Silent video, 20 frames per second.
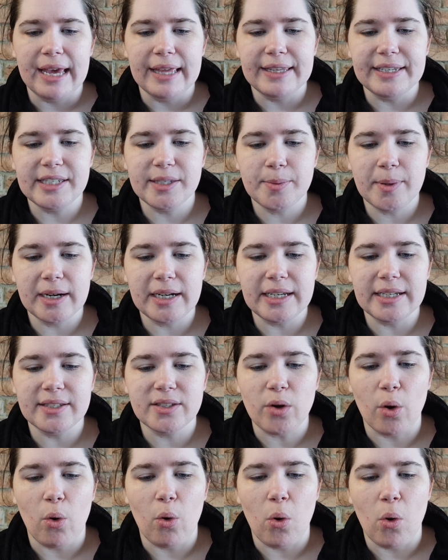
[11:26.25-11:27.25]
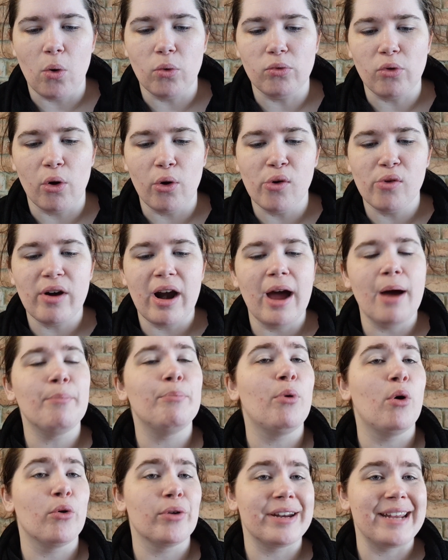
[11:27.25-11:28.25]
This one is Aurora
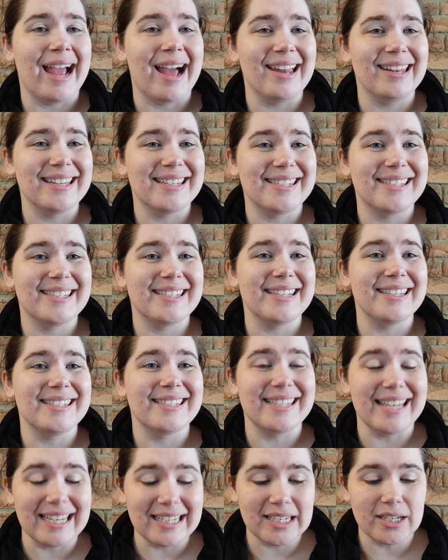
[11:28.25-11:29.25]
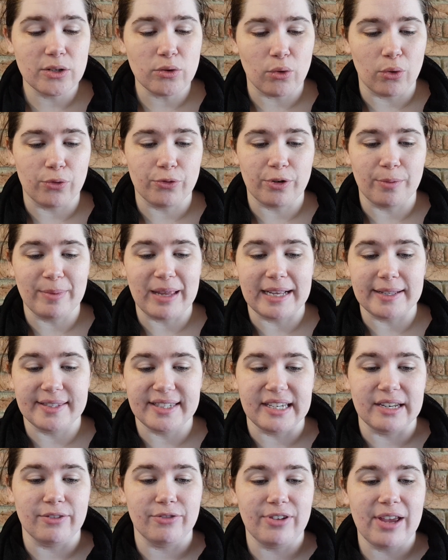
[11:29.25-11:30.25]
Borealis scented or from that
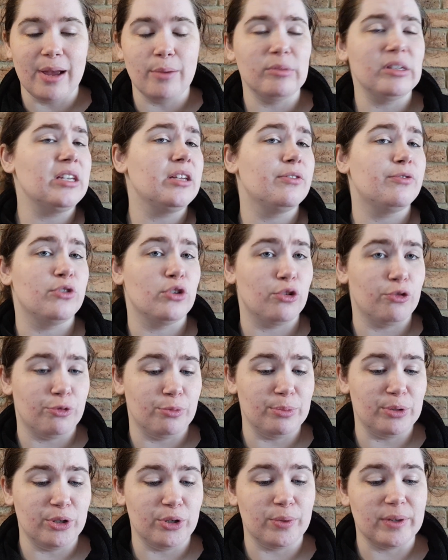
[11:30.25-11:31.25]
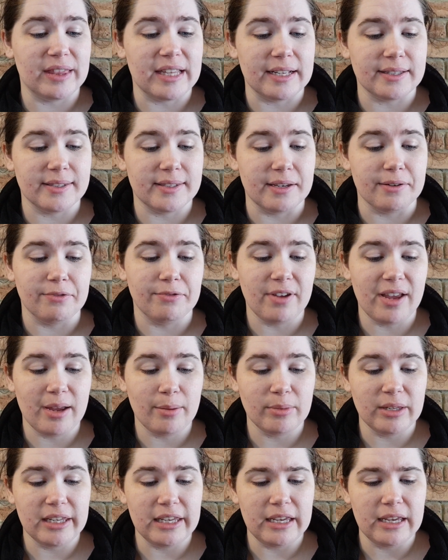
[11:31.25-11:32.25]
scent family if you're familiar with that scent
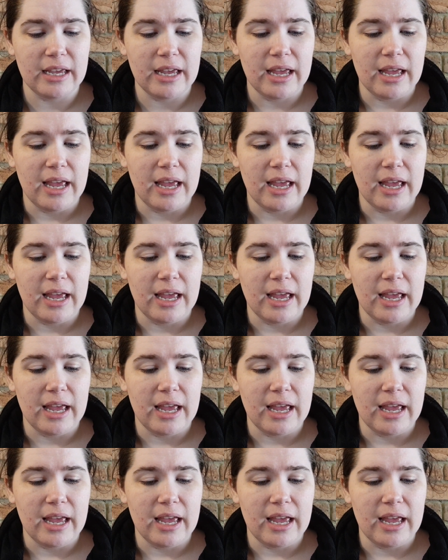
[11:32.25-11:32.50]
family.